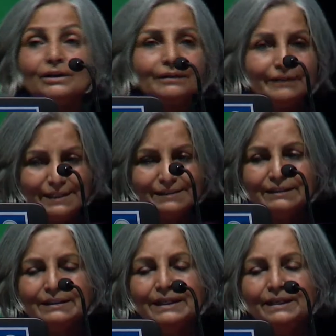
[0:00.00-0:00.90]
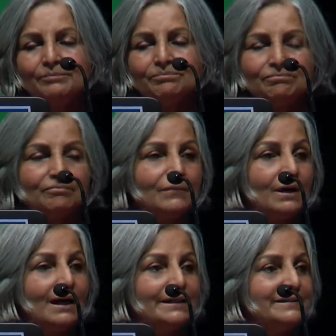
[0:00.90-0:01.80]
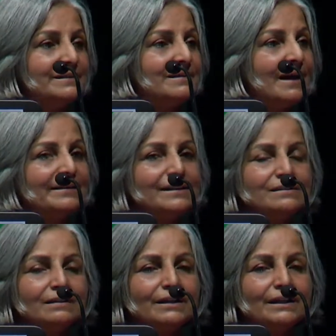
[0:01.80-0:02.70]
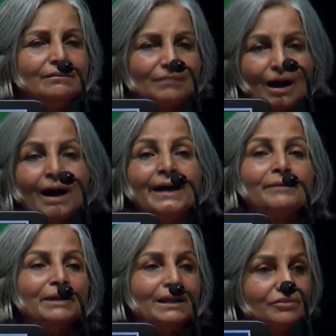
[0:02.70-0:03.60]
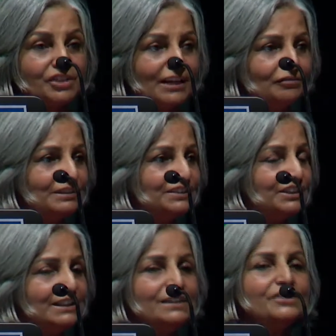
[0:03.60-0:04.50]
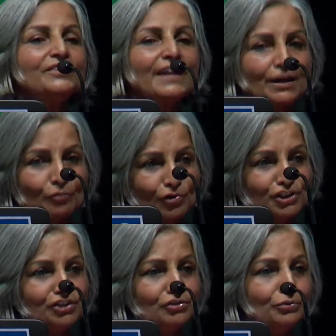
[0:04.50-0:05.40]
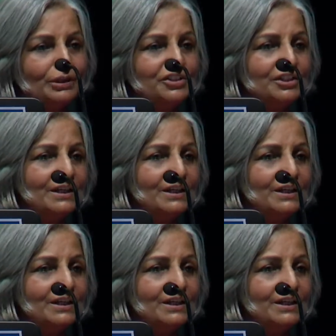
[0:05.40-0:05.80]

Recently, I did a diary study. I, meaning 10 of us did it. They wanted to do it,